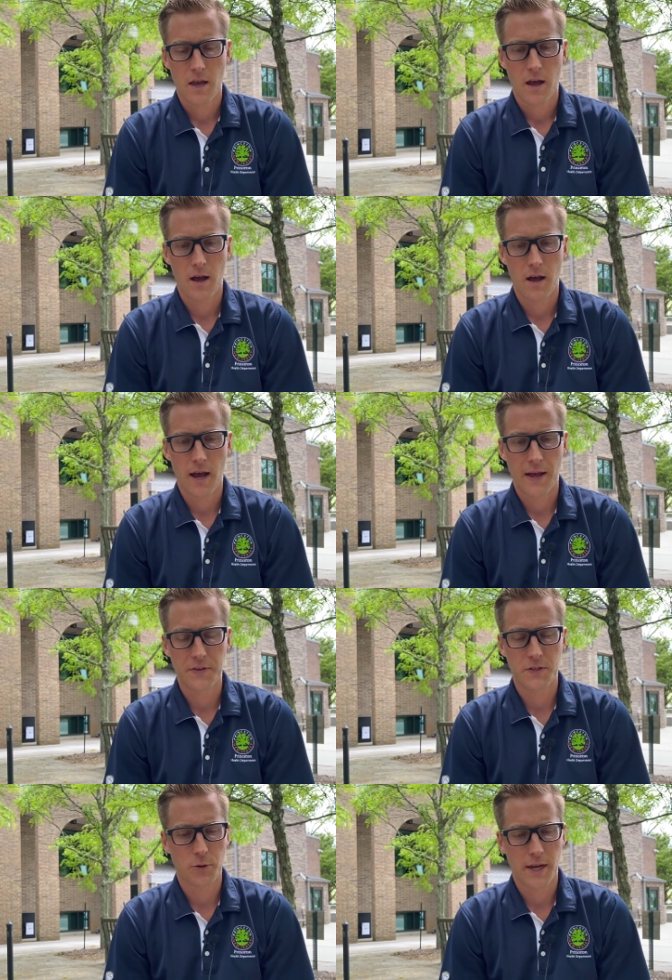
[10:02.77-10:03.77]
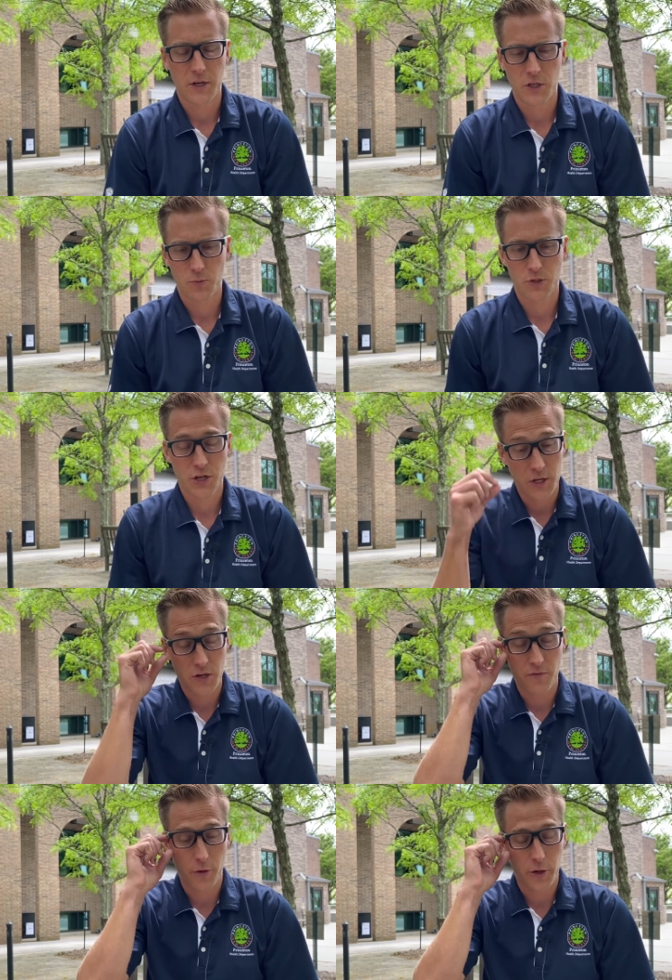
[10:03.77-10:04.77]
at these locations was
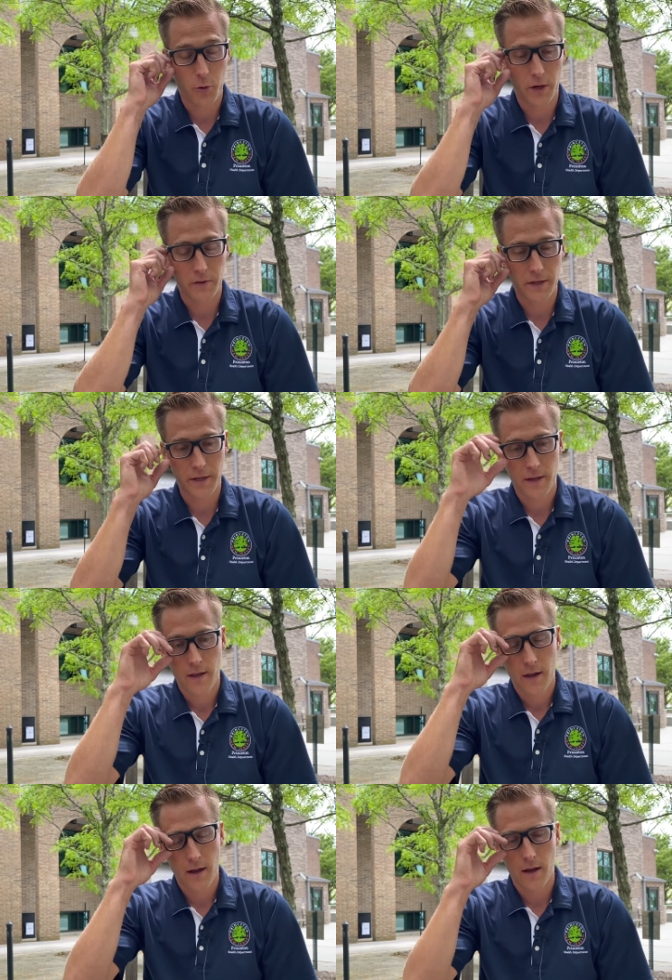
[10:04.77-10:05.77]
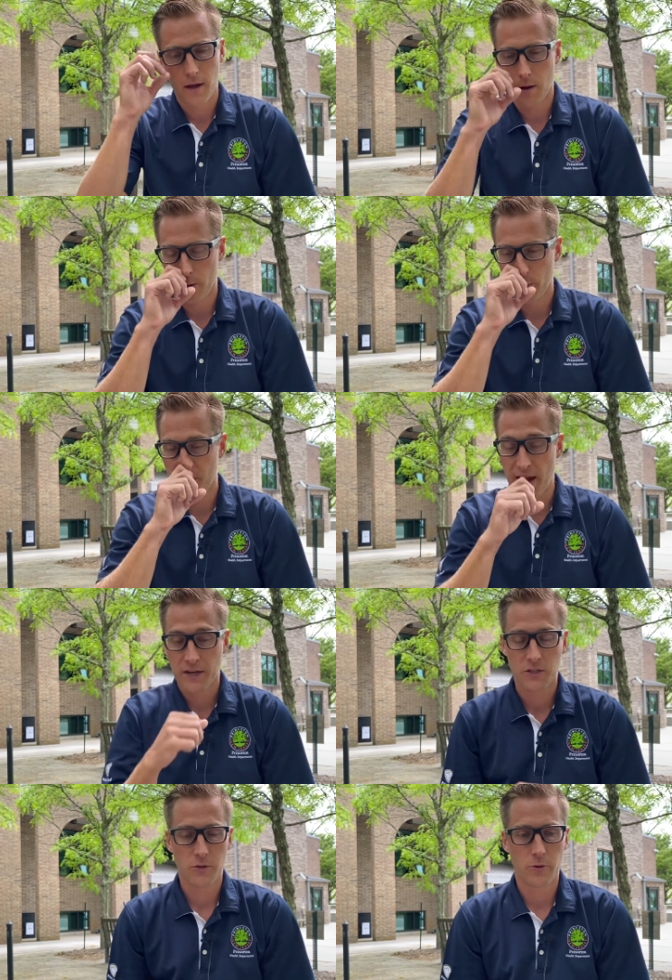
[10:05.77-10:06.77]
changing very quickly all the way
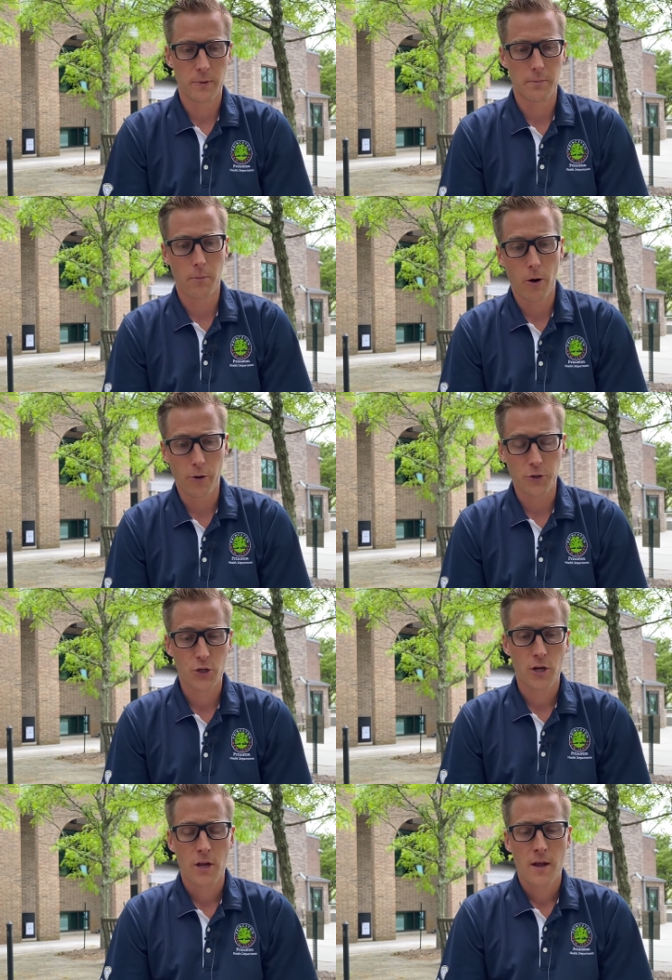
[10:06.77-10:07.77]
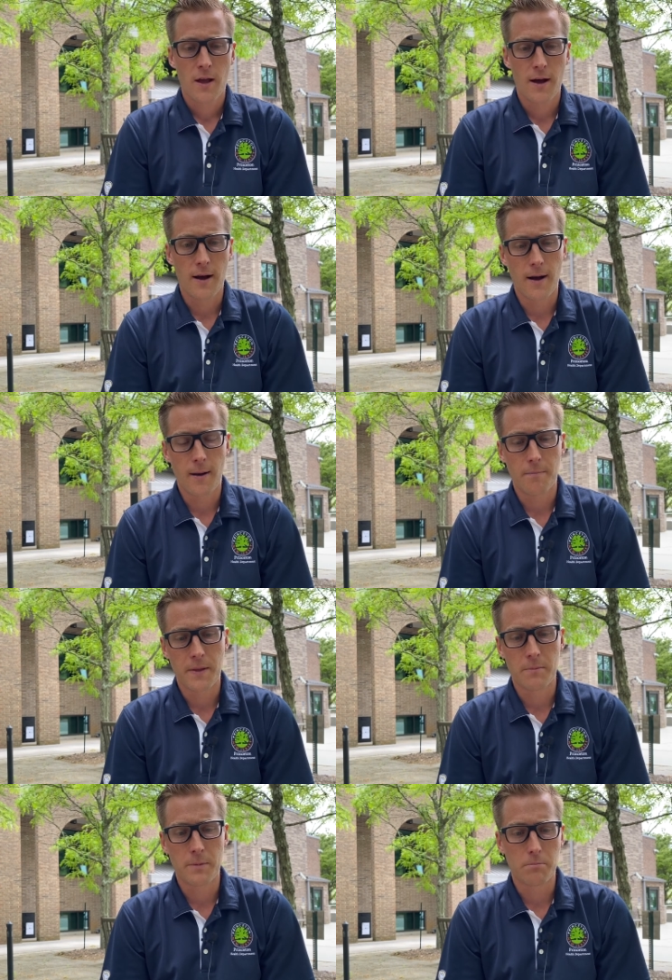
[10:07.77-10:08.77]
back to mid-March.
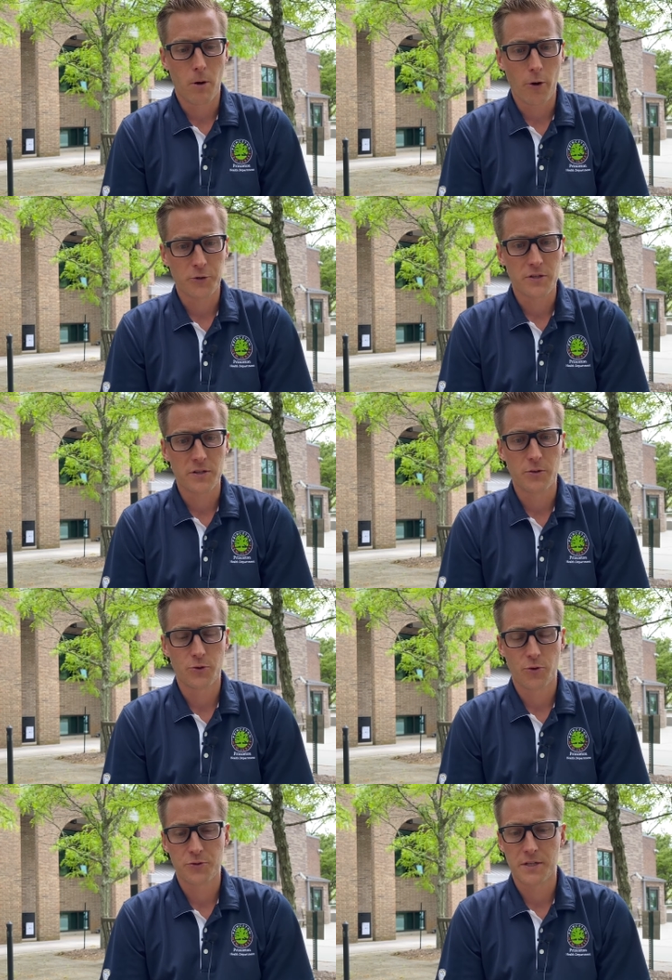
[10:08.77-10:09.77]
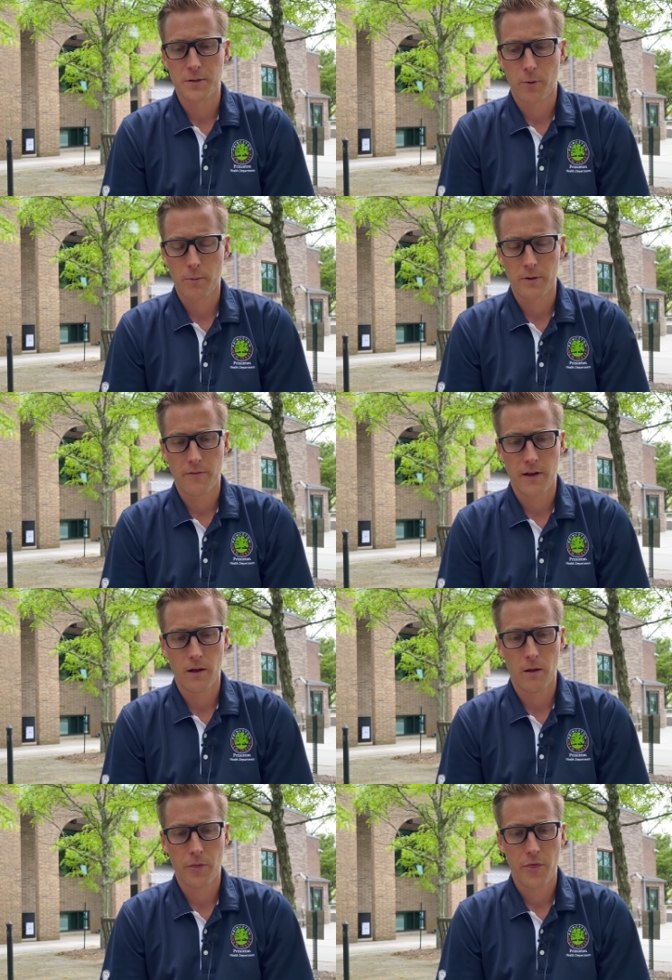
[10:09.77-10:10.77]
In mid-March, the New Jersey Department of
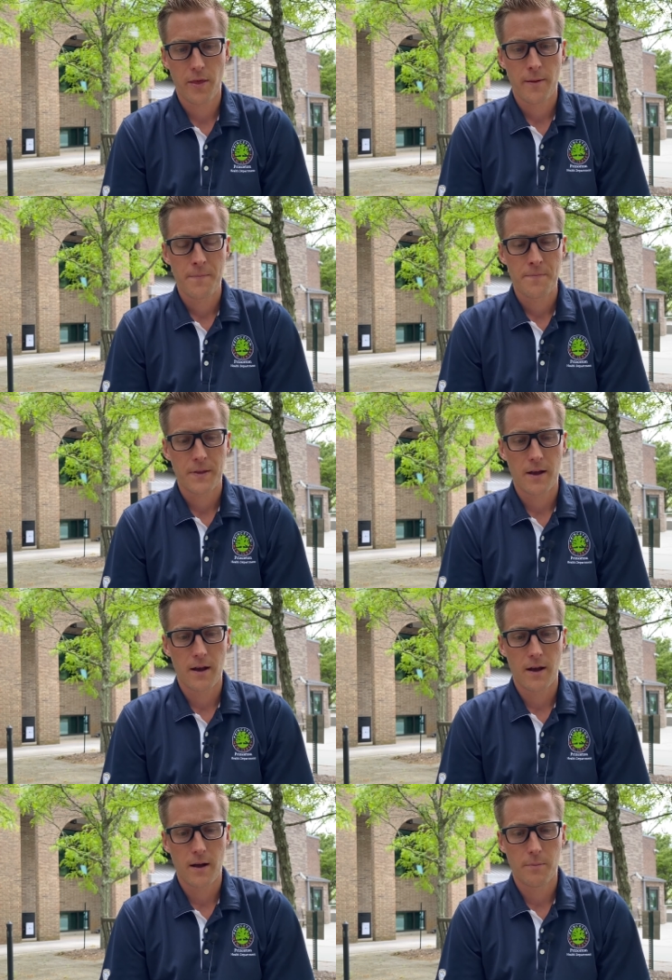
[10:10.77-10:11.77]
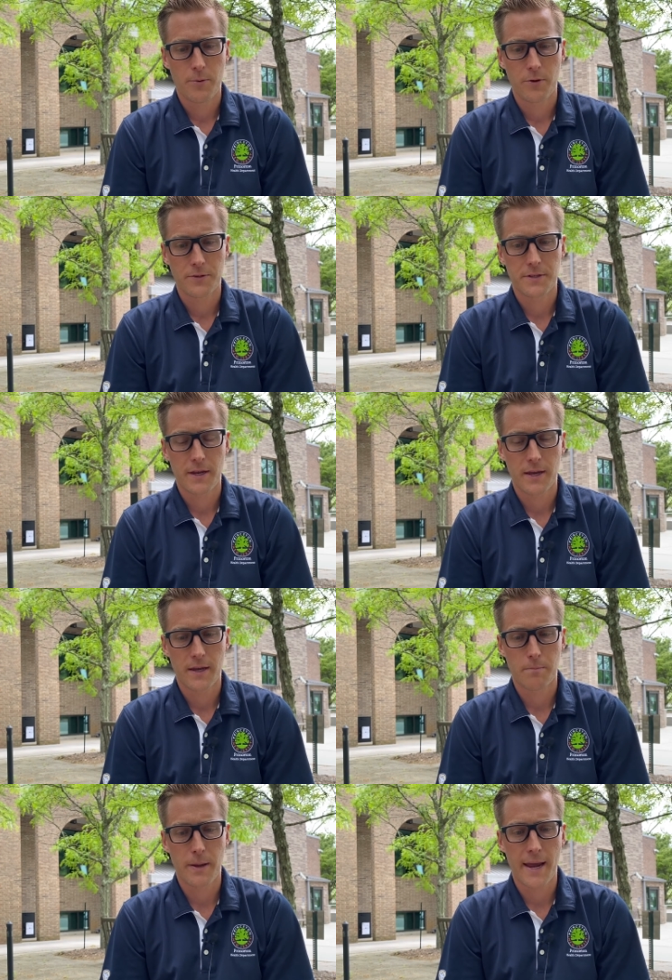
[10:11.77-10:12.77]
Health put
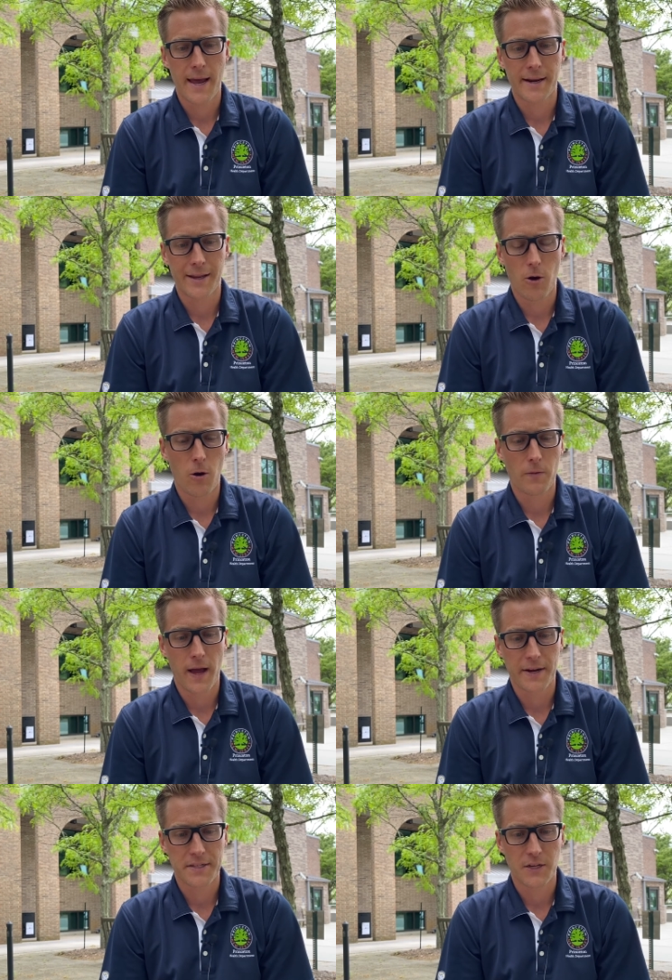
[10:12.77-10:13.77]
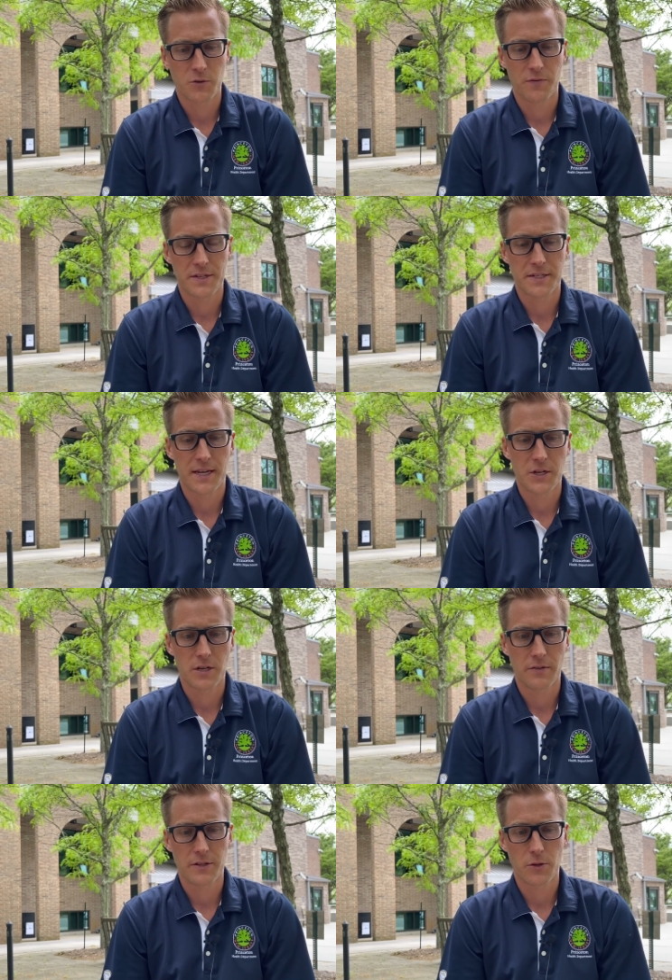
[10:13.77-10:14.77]
a ban on all non-essential
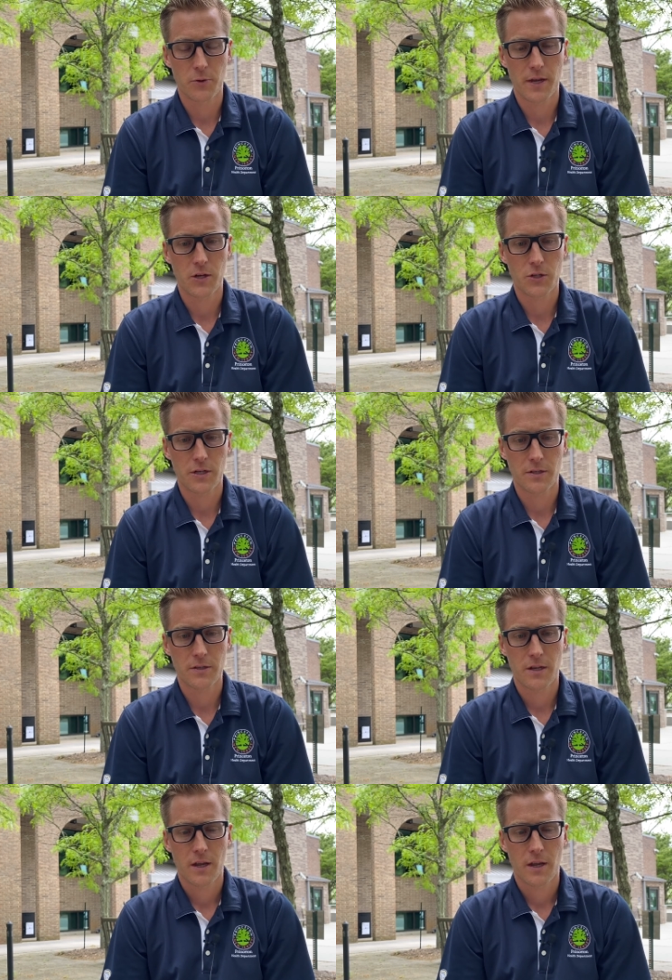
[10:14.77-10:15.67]
visitation to these locations,